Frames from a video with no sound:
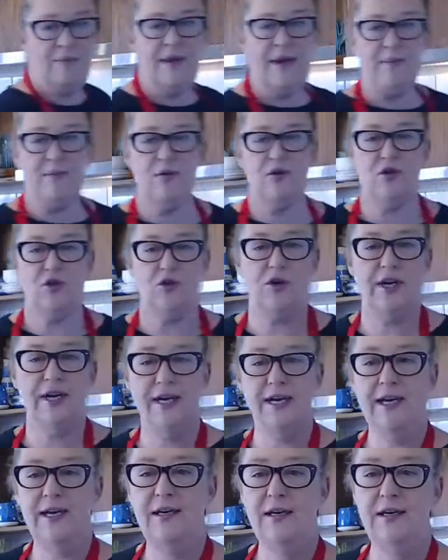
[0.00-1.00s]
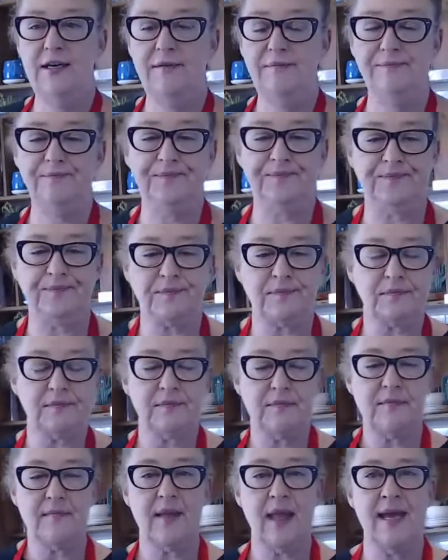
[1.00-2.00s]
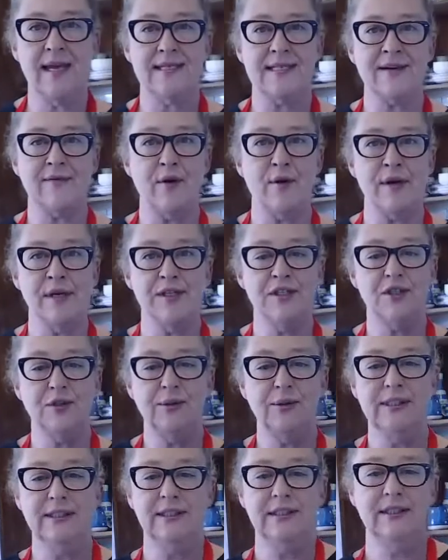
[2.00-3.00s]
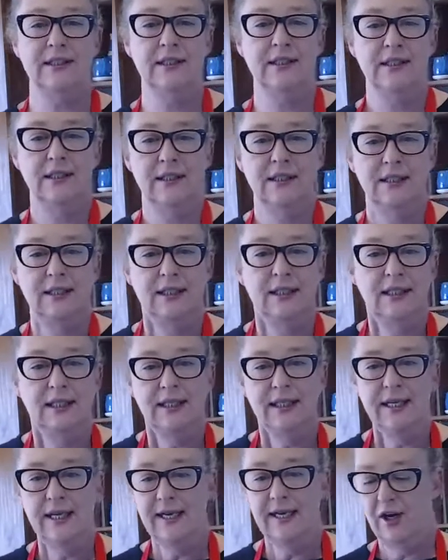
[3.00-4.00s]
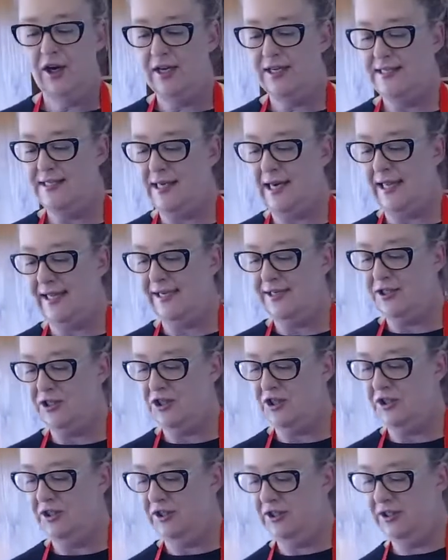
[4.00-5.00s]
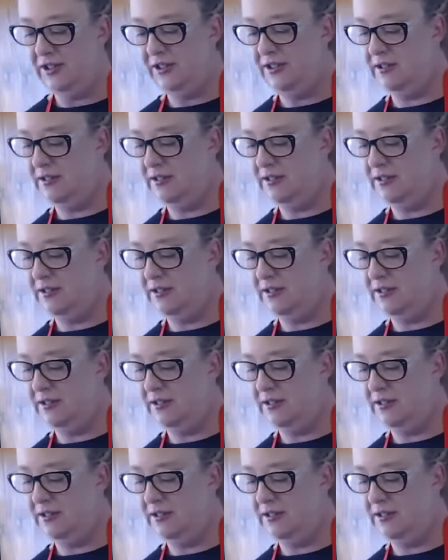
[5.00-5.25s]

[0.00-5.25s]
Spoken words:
people join in. How's everyone doing in isolation?